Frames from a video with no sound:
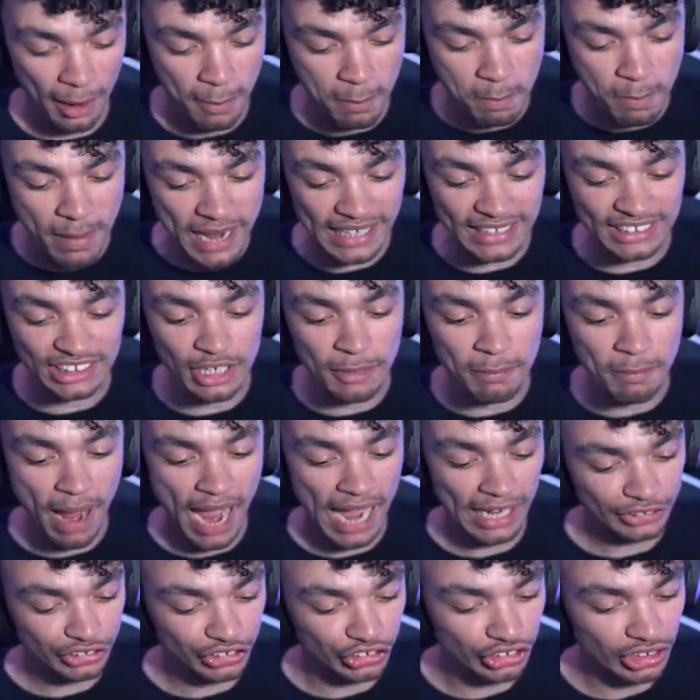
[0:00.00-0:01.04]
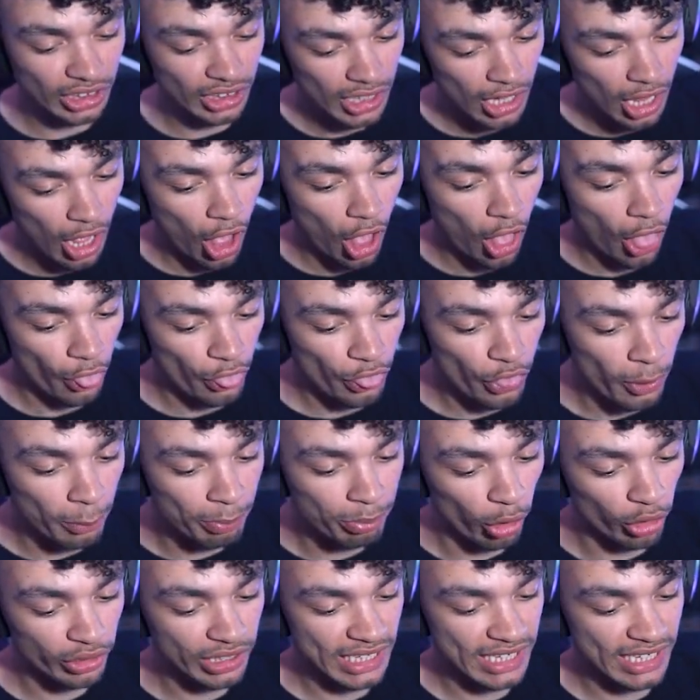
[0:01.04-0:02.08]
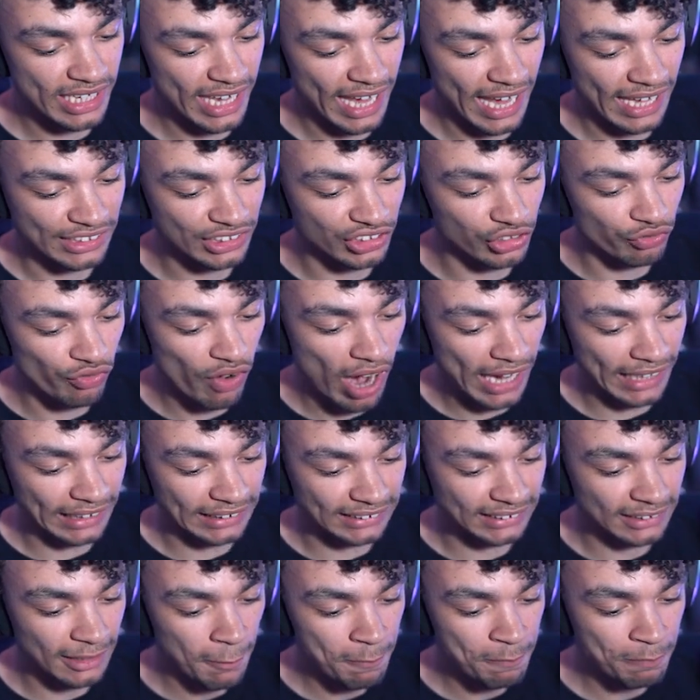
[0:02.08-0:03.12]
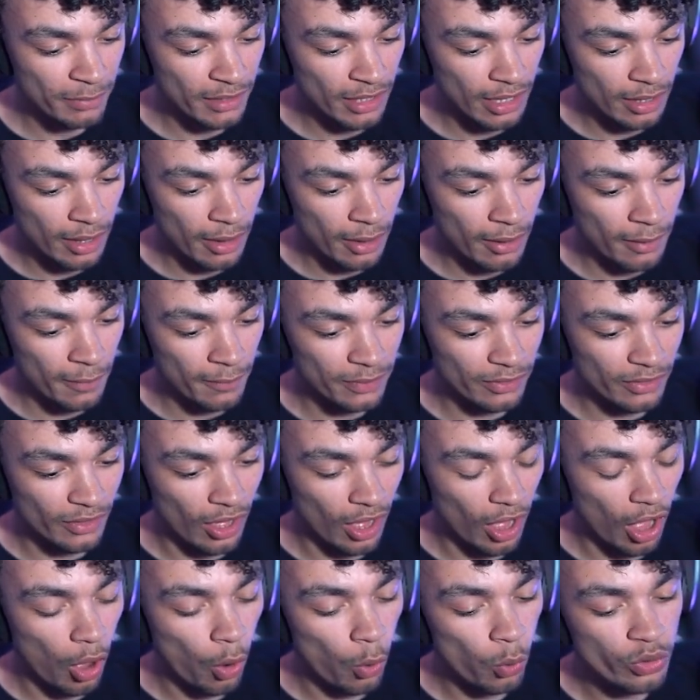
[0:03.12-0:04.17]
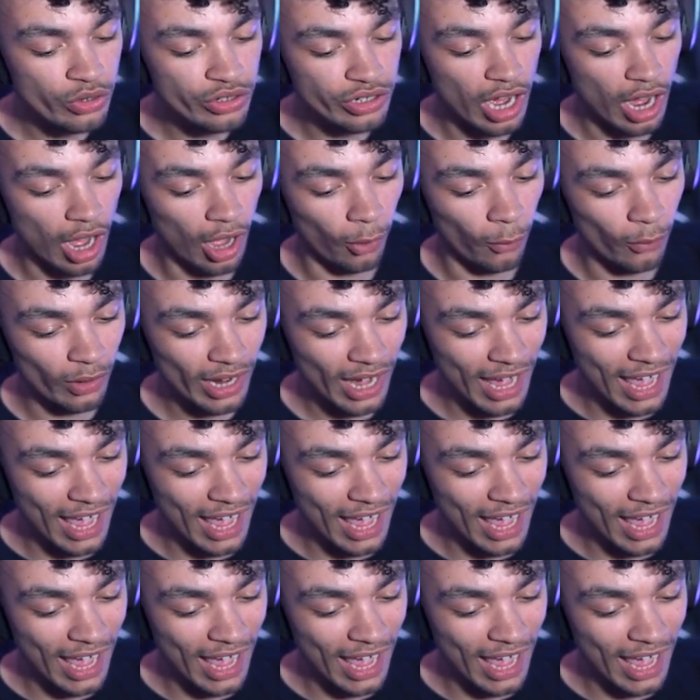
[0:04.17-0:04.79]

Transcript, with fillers: mix and match the body kit. Right. Oh no.